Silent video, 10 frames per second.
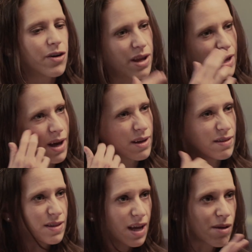very
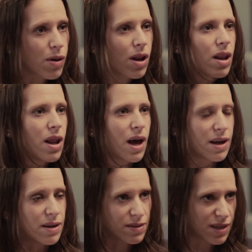unstable
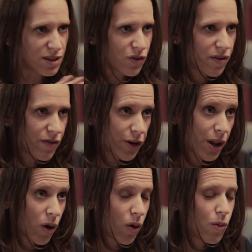and tend to be
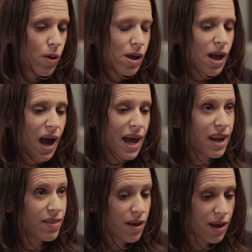very low.
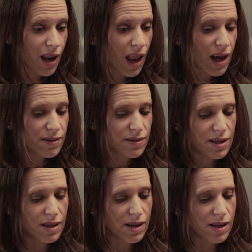And at the
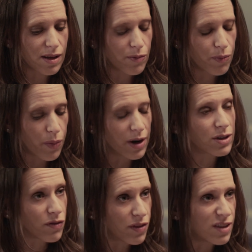last uh,
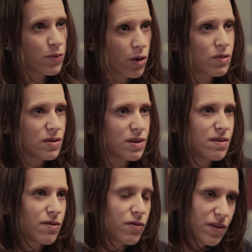part of this
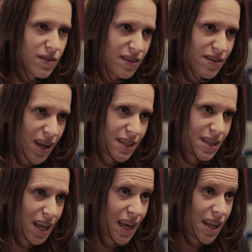process, since
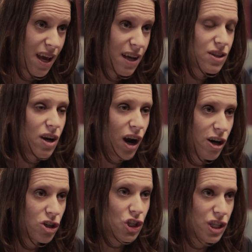nineteen ninety-eight,
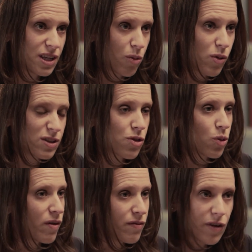Argentina went
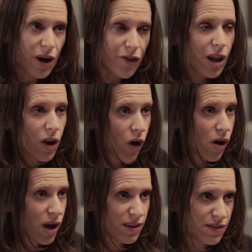through a very
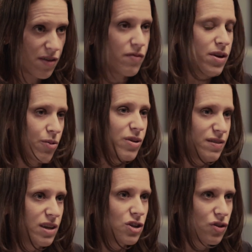long and severe
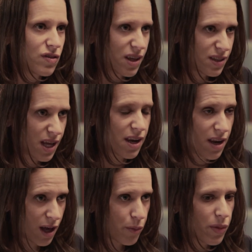recession that
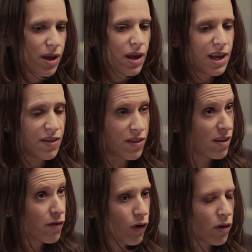ended up in
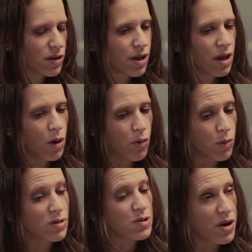the default.
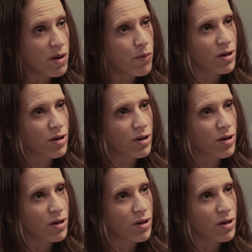What was really